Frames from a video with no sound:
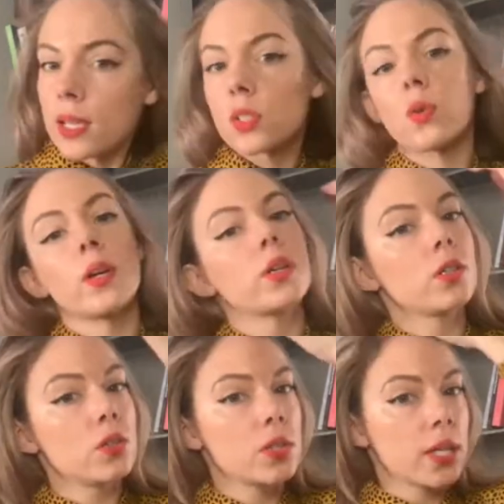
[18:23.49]
Or you can
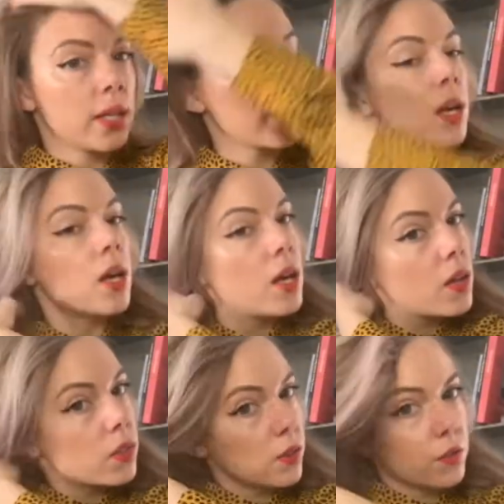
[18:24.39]
use it
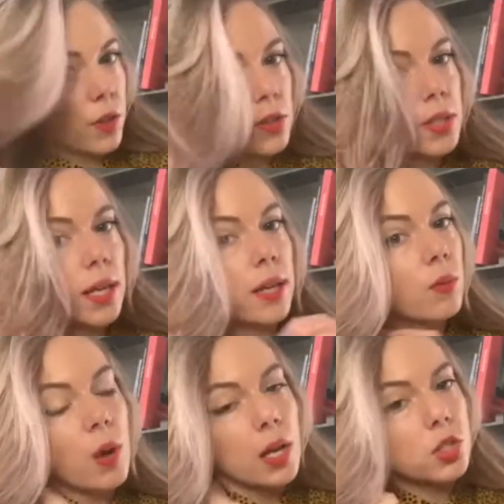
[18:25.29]
the first day,
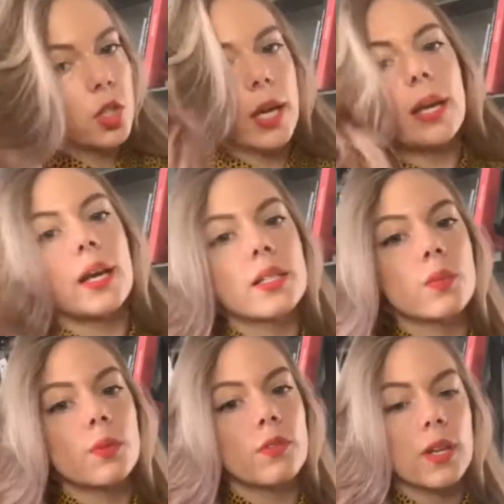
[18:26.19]
wash day, as a
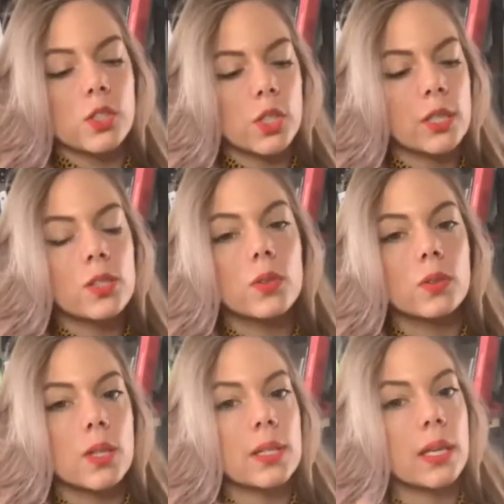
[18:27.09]
prevention so it
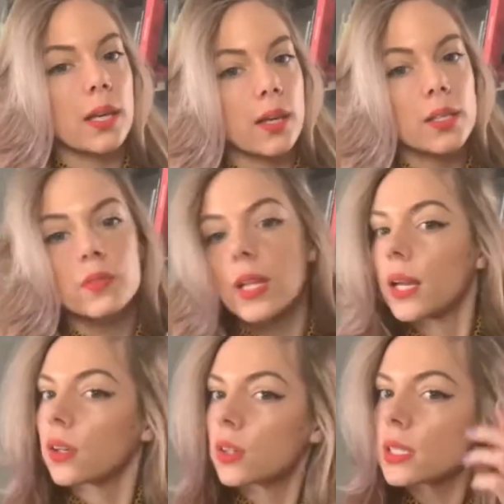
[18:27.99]
doesn't get as flat and
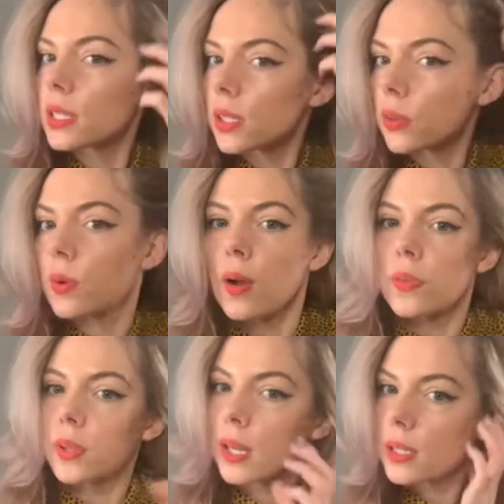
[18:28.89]
greasy throughout the
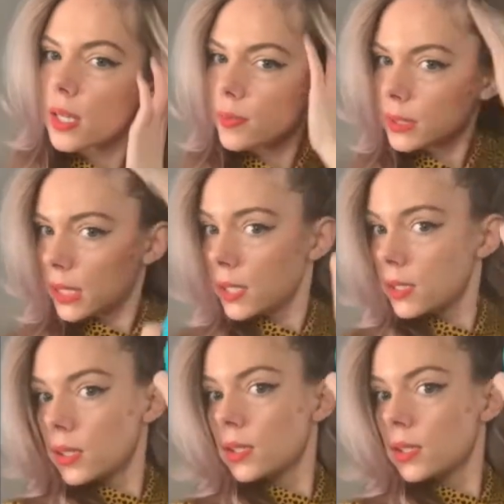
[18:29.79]
next couple days.